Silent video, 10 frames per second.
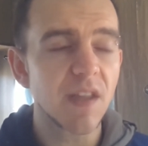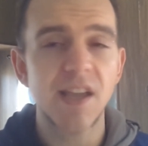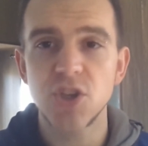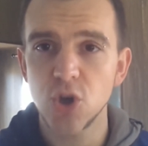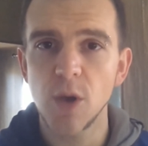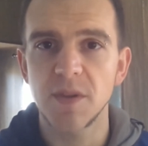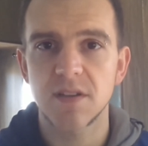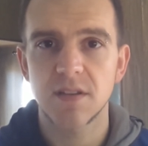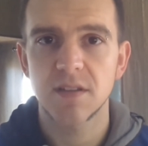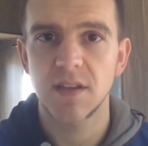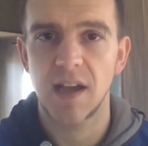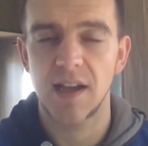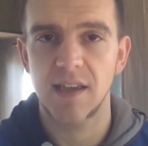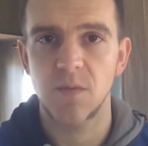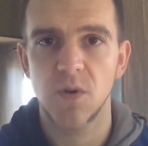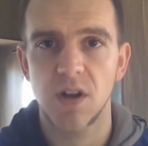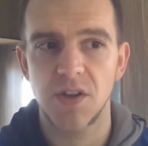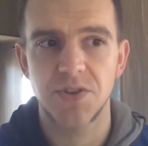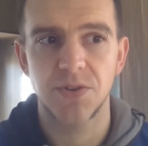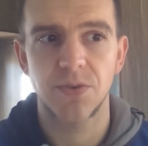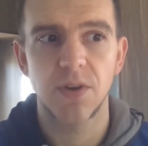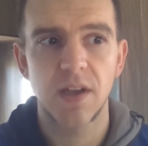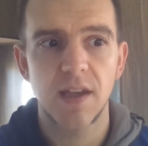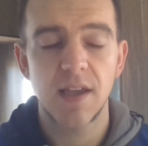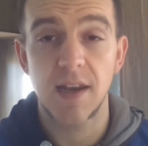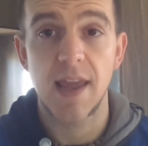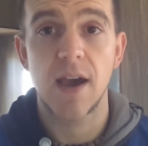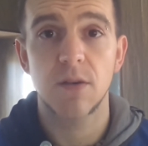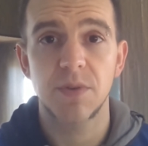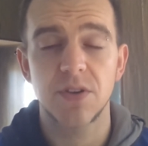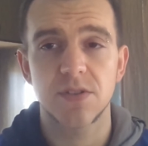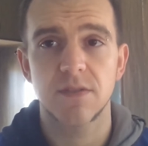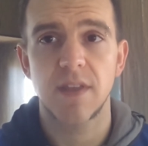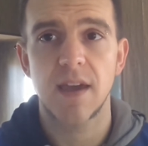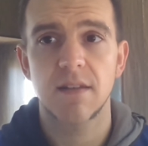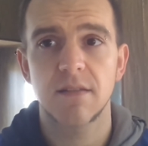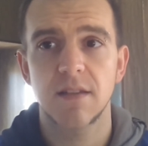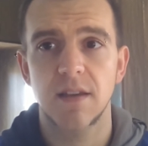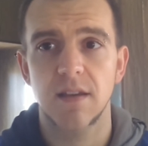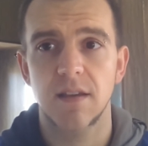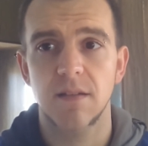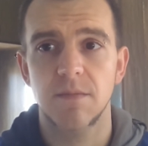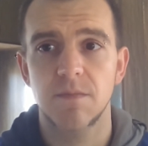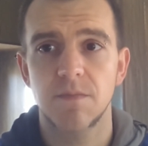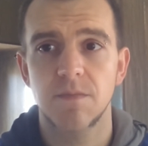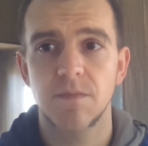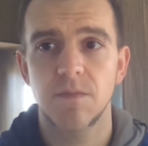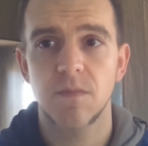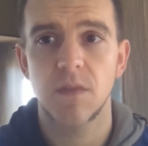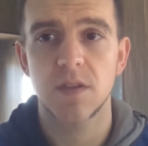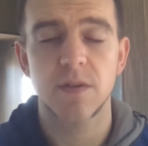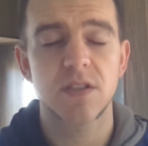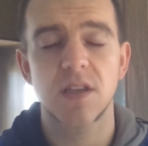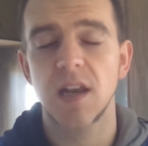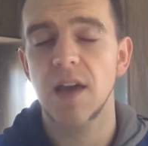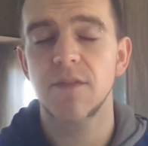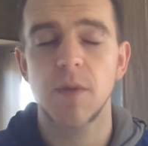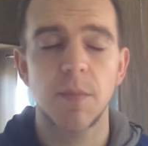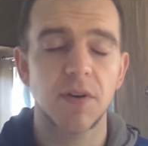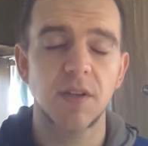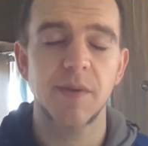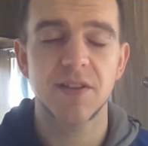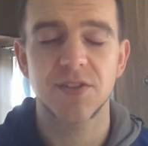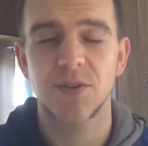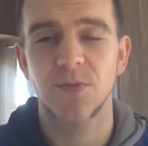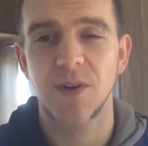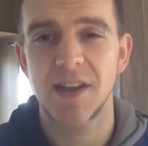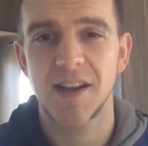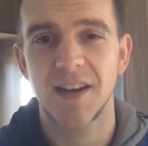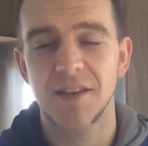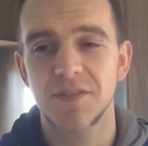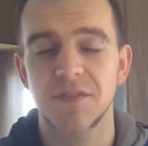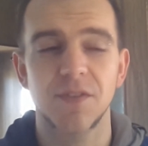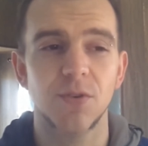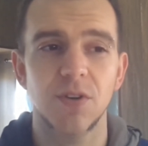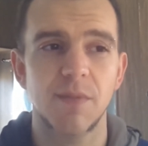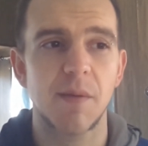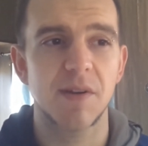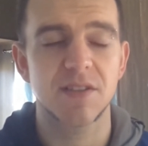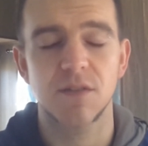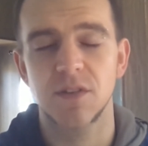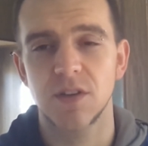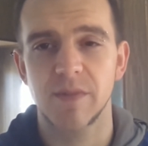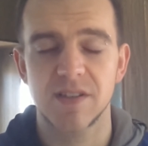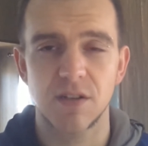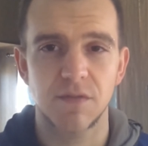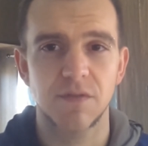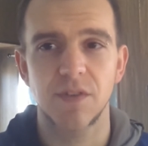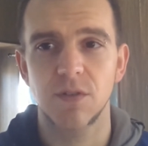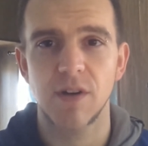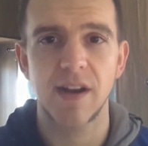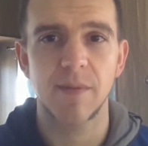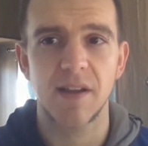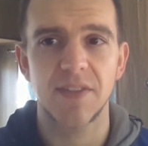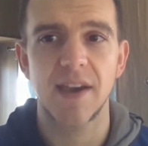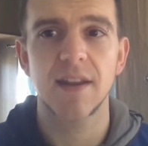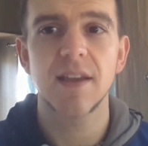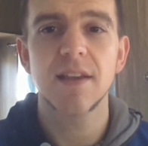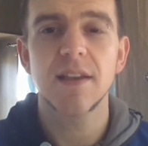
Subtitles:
enjoyment in what I do now because of that. As much as I'd love for my body to be a certain way, and I'd love to feel good about myself and look myself and feel great about that,